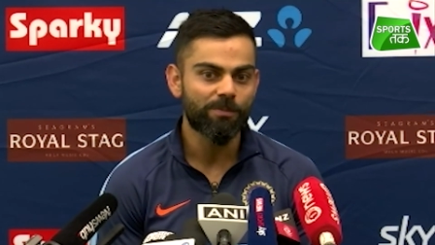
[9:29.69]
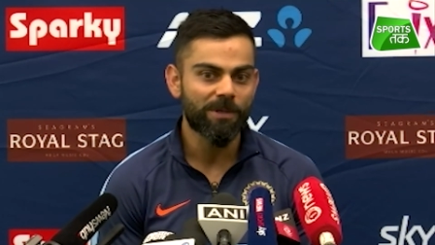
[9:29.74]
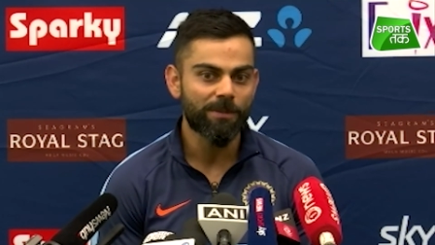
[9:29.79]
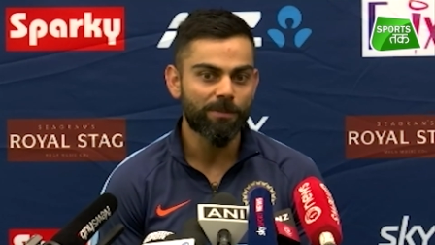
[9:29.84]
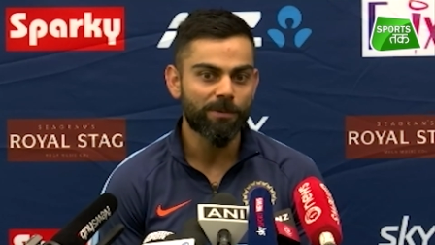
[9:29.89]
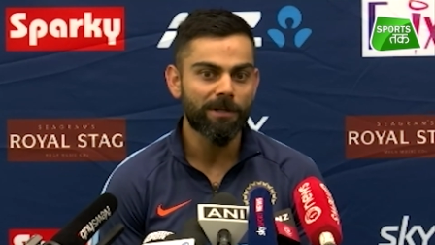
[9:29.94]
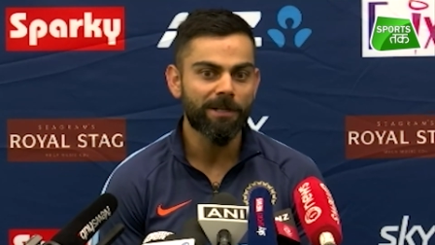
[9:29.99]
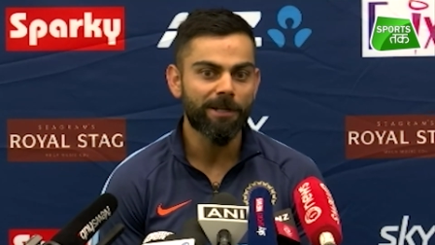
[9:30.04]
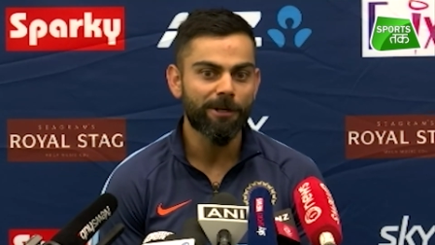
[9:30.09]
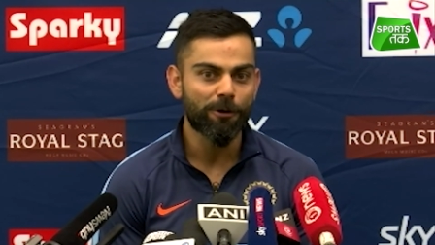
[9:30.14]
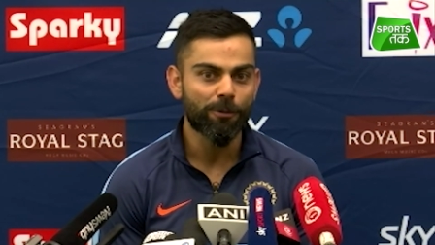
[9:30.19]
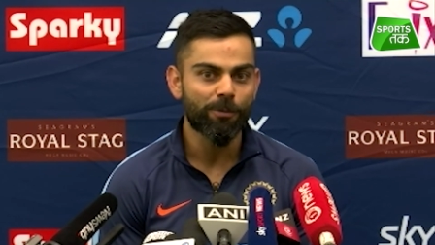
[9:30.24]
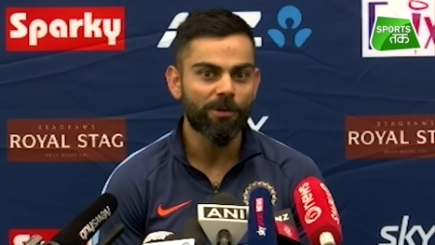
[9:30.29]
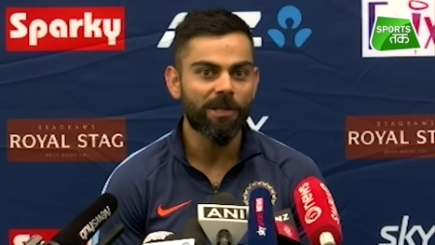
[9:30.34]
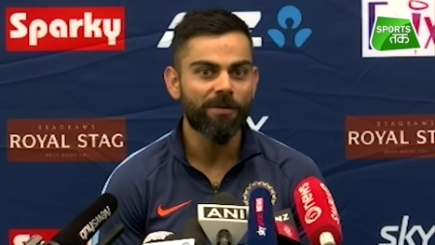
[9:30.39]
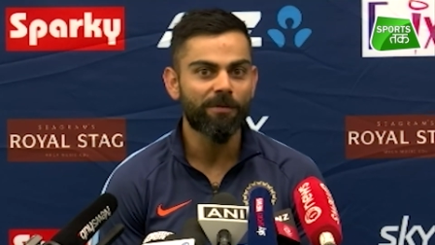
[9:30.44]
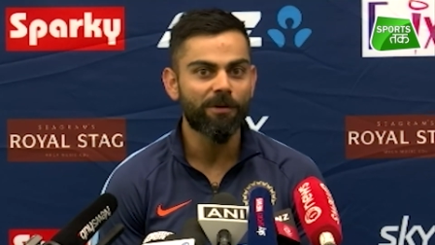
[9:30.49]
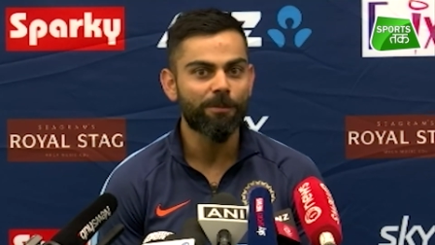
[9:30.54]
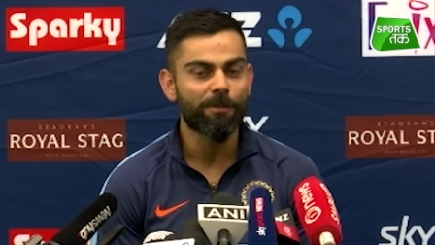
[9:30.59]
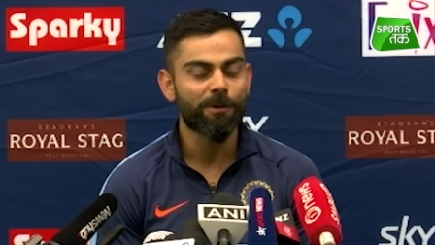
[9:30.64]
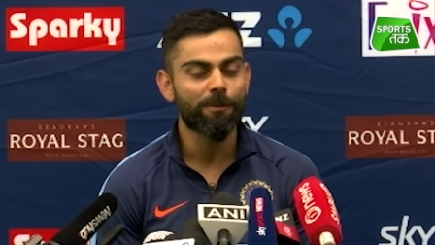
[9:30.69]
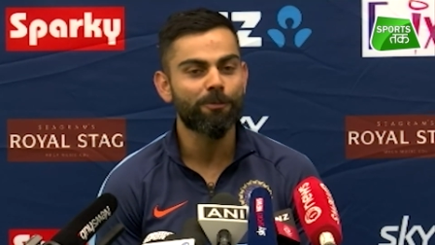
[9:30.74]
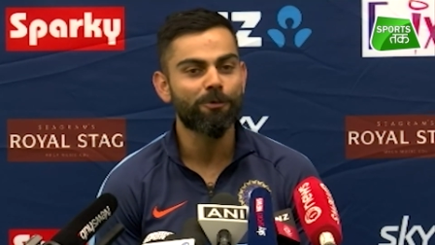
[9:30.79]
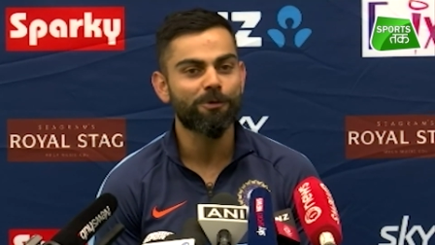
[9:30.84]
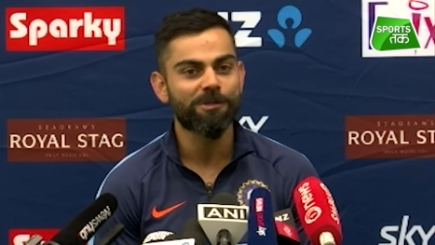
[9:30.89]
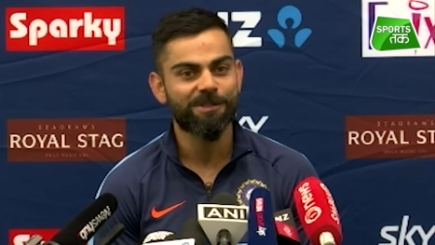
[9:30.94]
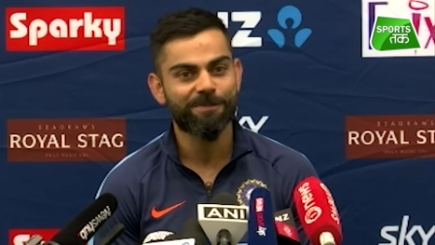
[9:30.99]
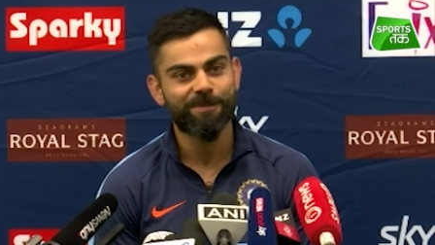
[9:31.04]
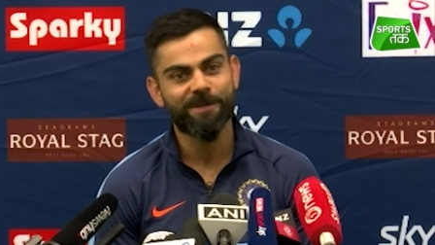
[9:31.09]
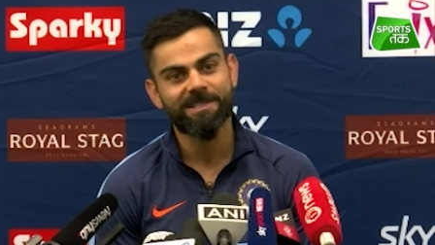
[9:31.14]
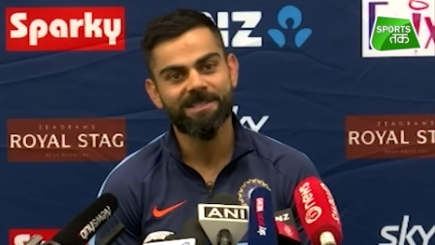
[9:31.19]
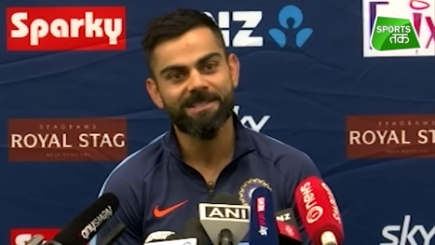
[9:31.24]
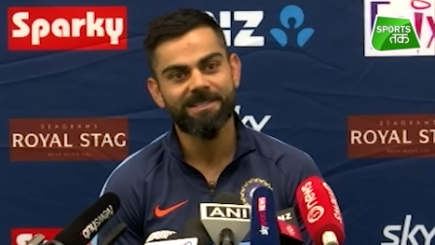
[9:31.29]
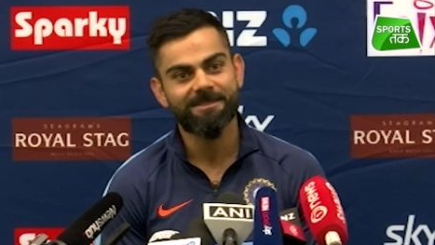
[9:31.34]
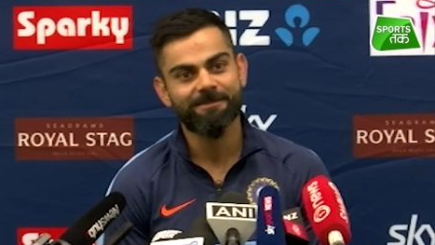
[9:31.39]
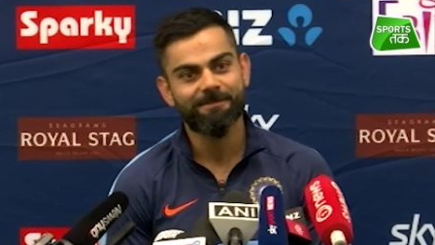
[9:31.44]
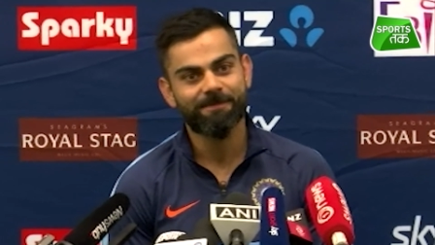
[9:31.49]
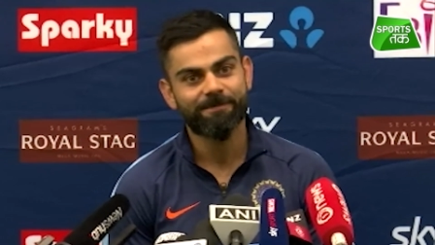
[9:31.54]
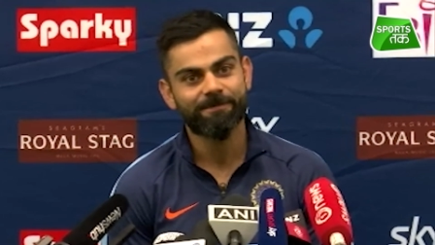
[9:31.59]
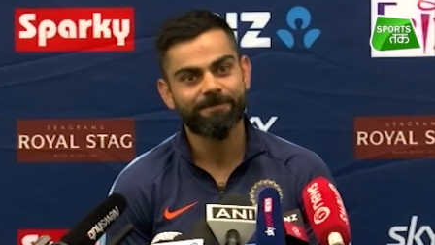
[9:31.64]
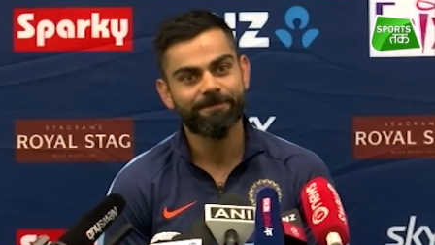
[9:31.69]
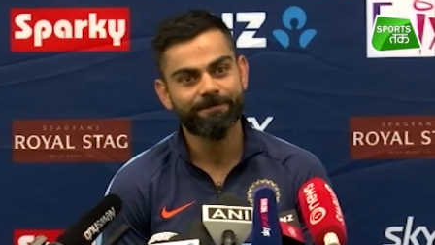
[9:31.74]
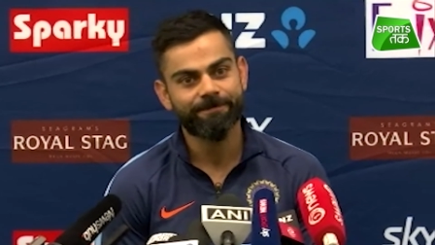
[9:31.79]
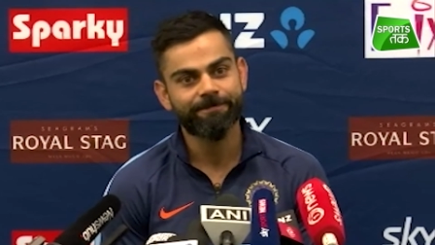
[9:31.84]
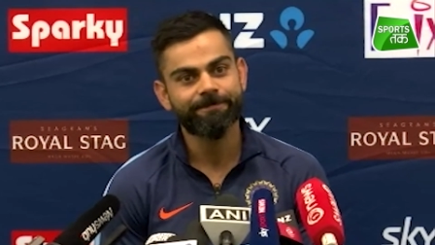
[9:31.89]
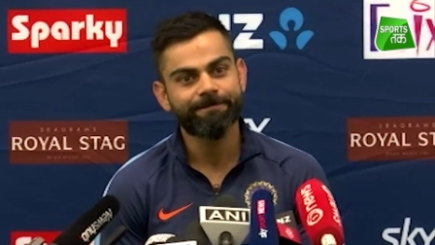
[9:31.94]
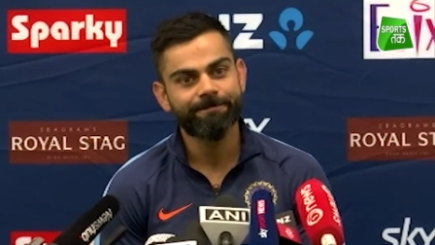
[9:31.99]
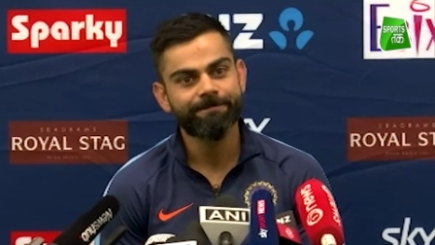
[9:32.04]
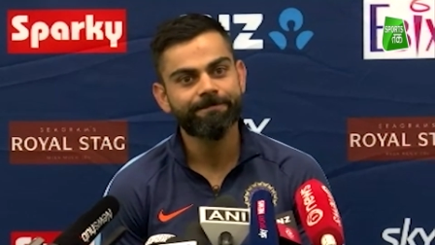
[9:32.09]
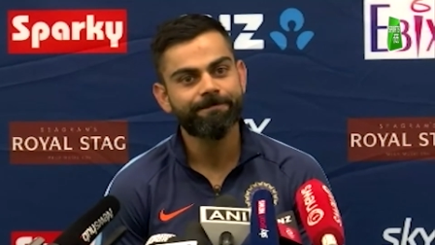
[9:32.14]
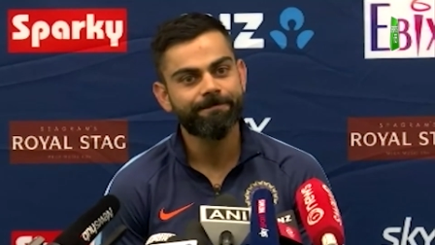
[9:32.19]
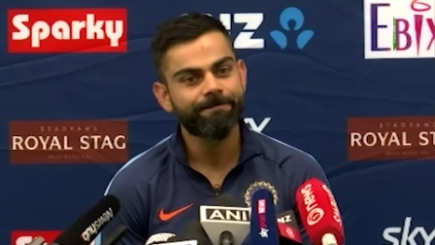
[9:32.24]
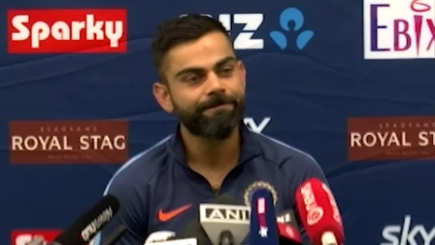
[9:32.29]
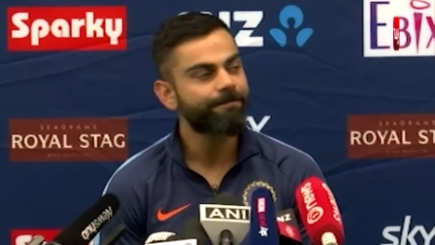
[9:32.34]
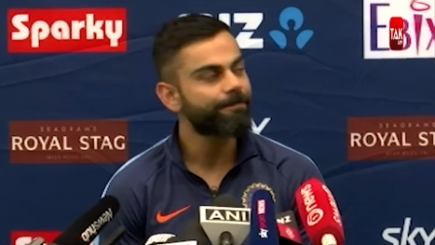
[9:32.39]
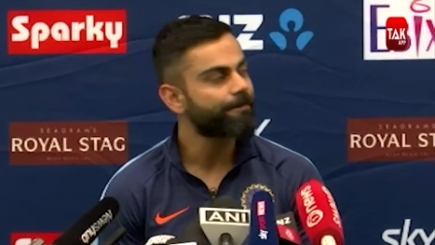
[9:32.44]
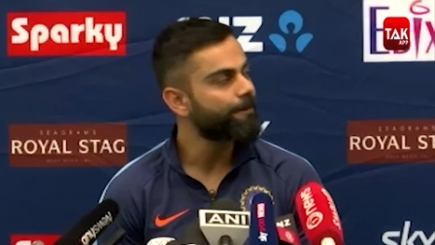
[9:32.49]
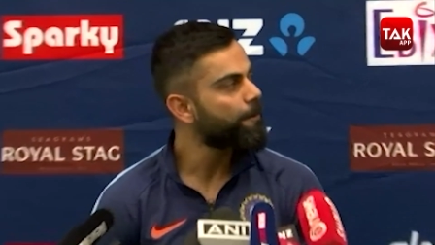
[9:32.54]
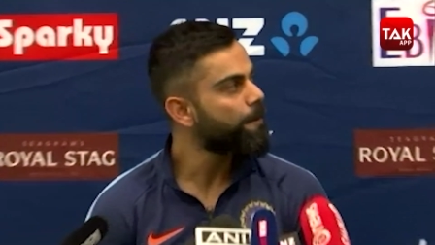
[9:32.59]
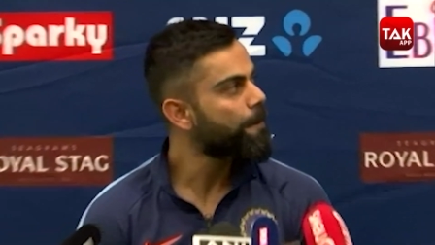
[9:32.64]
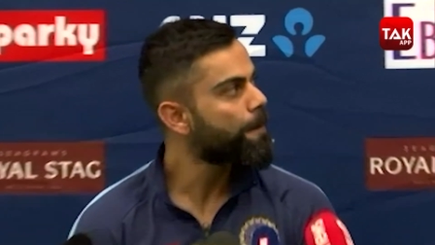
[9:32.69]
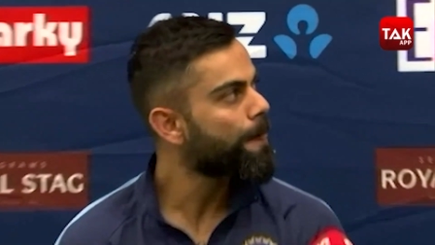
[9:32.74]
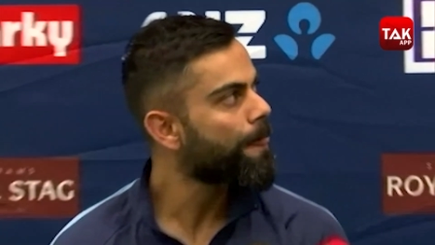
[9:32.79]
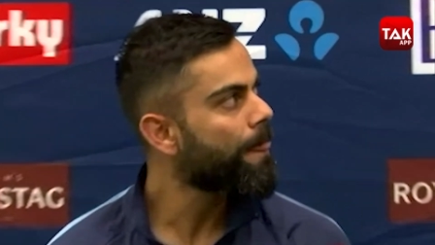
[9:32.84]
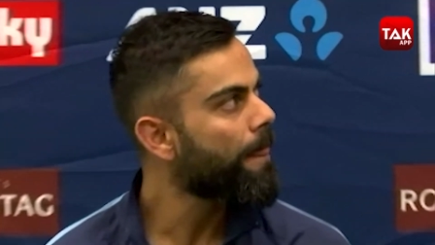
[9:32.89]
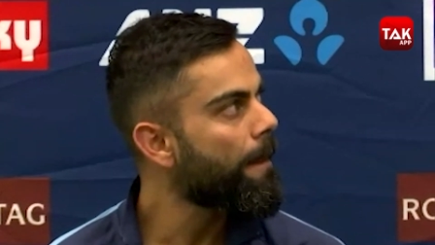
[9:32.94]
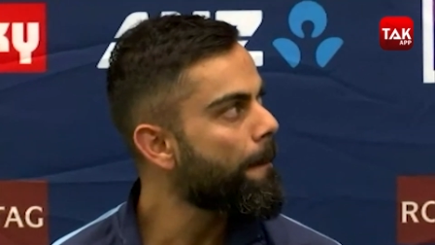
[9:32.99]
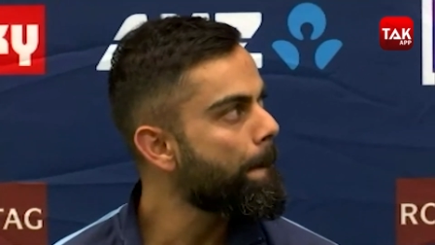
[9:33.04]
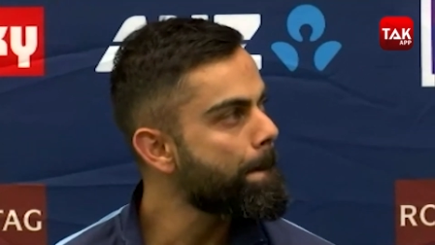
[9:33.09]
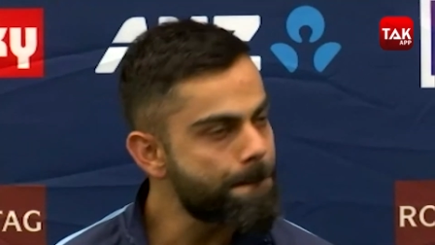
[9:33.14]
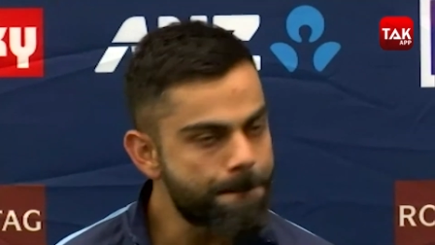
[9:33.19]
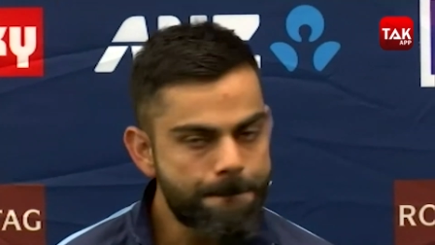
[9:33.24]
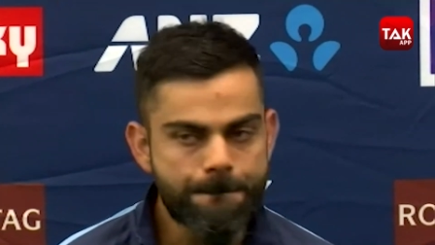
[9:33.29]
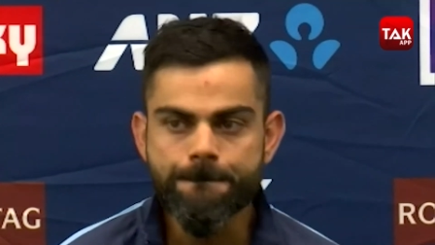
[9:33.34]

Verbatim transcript: people need to be given a bit more space. We'll take two more questions in each, and